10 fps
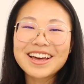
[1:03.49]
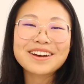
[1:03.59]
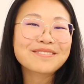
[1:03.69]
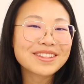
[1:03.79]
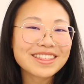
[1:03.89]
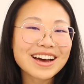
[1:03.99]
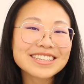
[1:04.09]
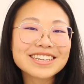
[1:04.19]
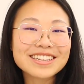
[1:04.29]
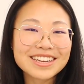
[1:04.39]
And with
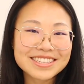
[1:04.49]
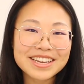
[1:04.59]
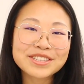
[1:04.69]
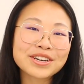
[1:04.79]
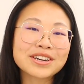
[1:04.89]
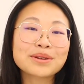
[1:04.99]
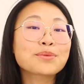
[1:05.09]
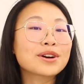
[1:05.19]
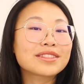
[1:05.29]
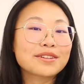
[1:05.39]
that, let's get started
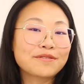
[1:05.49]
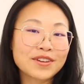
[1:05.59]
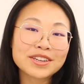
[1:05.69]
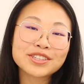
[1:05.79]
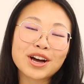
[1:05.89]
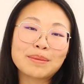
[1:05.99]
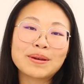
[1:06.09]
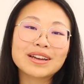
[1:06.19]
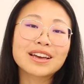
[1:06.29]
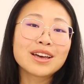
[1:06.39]
with the first
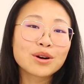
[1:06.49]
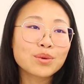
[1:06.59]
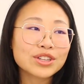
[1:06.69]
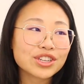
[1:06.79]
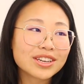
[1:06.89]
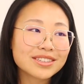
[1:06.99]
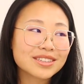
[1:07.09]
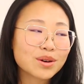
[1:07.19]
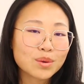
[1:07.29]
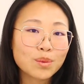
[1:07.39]
topic, which
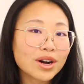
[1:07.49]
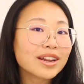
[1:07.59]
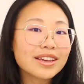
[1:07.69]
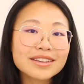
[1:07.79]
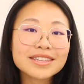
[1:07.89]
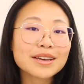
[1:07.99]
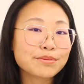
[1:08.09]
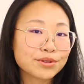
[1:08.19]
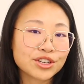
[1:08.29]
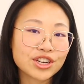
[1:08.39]
is what is a
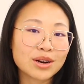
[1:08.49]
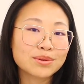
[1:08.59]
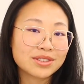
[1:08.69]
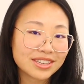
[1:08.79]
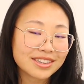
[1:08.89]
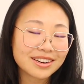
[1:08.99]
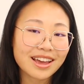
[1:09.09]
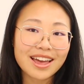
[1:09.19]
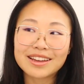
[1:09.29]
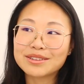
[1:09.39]
pre-shot routine
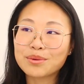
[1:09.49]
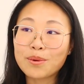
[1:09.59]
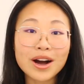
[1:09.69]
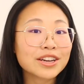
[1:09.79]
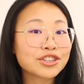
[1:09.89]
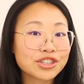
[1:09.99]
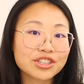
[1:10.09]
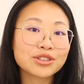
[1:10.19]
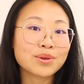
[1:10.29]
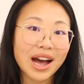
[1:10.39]
and why should
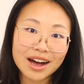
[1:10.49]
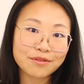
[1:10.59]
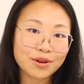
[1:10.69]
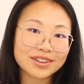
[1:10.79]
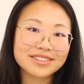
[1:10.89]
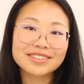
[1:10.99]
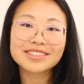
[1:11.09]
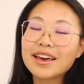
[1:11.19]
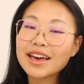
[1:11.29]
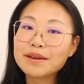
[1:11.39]
you have one?
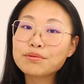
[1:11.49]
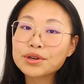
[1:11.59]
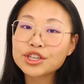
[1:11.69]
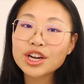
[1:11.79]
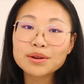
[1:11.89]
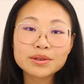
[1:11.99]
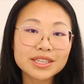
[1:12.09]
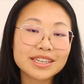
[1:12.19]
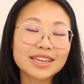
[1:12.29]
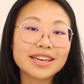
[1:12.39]
A pre-shot
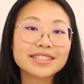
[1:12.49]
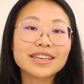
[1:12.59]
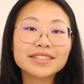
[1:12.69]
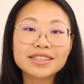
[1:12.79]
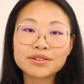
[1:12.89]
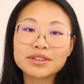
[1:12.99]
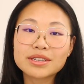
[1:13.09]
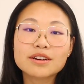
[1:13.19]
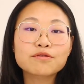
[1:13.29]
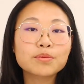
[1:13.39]
routine is a series
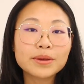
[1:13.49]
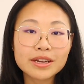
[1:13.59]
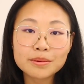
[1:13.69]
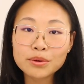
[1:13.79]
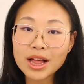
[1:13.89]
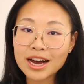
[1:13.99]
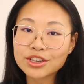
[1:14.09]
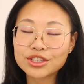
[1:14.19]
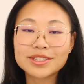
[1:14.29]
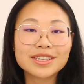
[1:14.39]
of repeatable
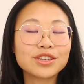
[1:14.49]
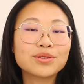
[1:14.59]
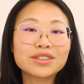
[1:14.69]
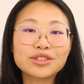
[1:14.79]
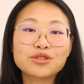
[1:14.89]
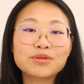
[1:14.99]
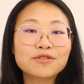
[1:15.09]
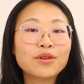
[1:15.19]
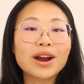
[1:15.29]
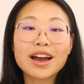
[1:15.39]
actions that you can do
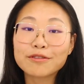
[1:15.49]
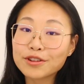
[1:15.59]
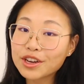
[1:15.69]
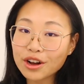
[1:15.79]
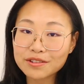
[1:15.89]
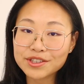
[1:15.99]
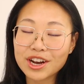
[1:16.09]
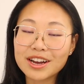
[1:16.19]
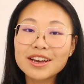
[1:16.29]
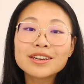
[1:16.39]
before every golf
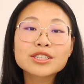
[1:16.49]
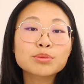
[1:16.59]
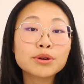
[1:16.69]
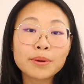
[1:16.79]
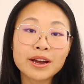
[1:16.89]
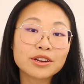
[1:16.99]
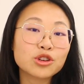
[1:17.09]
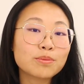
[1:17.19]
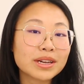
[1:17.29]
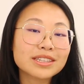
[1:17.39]
shot to prepare
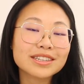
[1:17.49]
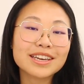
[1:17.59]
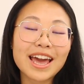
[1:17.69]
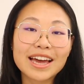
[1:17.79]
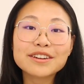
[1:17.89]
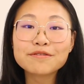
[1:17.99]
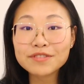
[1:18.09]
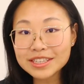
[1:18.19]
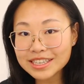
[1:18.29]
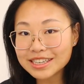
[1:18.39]
you mentally and
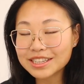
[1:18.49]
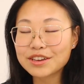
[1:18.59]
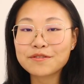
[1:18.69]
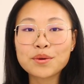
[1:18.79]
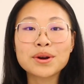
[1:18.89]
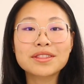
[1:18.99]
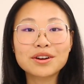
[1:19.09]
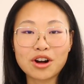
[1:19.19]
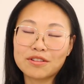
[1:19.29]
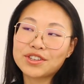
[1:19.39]
physically for the
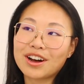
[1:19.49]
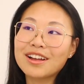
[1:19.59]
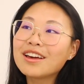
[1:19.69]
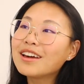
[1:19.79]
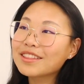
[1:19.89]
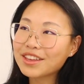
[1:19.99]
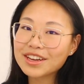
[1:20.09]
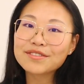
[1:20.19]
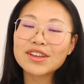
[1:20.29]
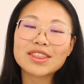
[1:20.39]
golf shot. Think
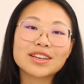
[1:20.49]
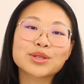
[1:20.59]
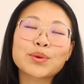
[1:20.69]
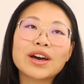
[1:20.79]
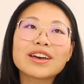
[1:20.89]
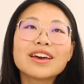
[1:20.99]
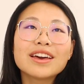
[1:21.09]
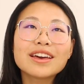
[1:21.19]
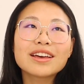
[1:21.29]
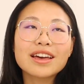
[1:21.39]
of it this way.
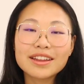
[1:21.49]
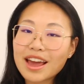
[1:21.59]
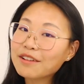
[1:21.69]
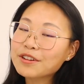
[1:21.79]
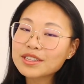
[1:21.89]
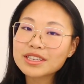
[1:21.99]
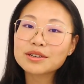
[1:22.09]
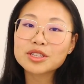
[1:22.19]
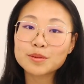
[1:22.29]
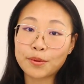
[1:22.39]
In every
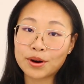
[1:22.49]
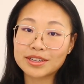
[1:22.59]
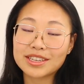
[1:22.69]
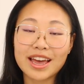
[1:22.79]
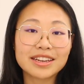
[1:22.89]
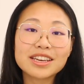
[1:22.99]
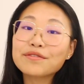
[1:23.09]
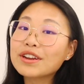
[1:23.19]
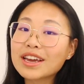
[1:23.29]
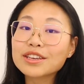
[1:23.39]
single sport, and
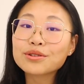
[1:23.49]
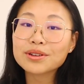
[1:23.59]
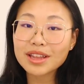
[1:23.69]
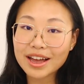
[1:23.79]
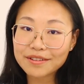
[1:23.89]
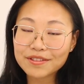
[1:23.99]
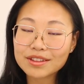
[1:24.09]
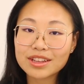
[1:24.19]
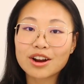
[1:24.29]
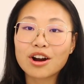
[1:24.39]
even in your life,
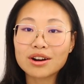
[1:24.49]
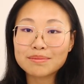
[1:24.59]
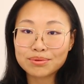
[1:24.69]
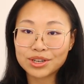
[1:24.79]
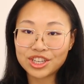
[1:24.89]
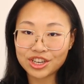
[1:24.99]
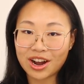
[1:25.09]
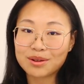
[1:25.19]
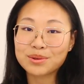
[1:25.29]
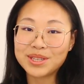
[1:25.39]
there are
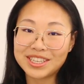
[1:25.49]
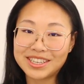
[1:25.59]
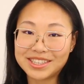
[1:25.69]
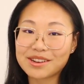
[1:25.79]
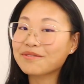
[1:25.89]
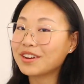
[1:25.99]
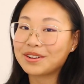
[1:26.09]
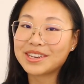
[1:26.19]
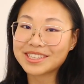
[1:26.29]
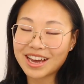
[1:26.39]
pre-shot routines of
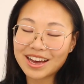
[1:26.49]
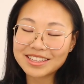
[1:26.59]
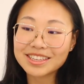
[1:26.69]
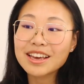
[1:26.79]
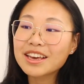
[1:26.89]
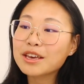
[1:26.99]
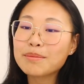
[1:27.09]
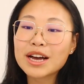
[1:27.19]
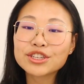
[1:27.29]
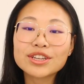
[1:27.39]
various kinds.
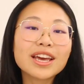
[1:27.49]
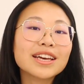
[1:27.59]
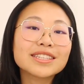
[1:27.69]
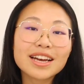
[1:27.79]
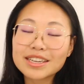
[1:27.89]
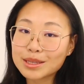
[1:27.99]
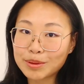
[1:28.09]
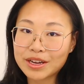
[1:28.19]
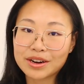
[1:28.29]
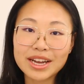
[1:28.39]
Imagine a tennis
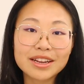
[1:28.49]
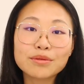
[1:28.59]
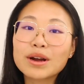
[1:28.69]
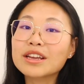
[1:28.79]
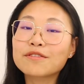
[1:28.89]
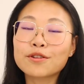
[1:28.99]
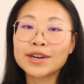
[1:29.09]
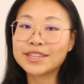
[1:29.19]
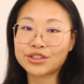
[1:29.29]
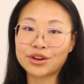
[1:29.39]
player getting ready for
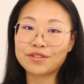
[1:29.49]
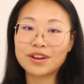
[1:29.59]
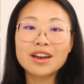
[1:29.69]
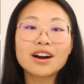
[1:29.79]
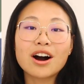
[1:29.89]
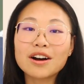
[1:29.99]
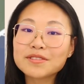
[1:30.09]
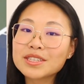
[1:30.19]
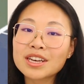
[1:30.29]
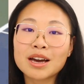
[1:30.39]
a serve.
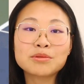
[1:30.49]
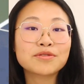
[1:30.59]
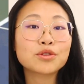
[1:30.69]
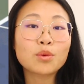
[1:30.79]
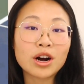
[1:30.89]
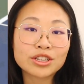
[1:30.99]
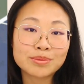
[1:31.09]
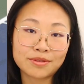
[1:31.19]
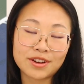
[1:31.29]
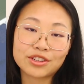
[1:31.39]
Oftentimes, if you watch the
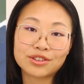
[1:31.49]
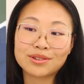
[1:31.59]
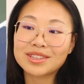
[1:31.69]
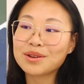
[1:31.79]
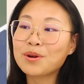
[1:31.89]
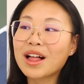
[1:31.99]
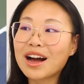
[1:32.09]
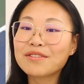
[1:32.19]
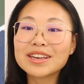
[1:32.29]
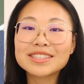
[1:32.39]
professionals, they will
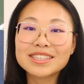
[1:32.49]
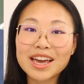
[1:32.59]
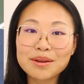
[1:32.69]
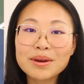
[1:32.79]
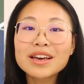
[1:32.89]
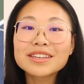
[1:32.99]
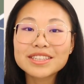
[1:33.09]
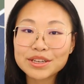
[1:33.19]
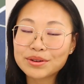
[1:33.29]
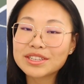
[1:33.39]
have a same
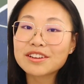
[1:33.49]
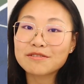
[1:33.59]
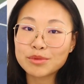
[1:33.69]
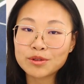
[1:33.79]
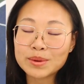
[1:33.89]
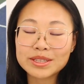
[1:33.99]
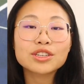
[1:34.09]
series of movements.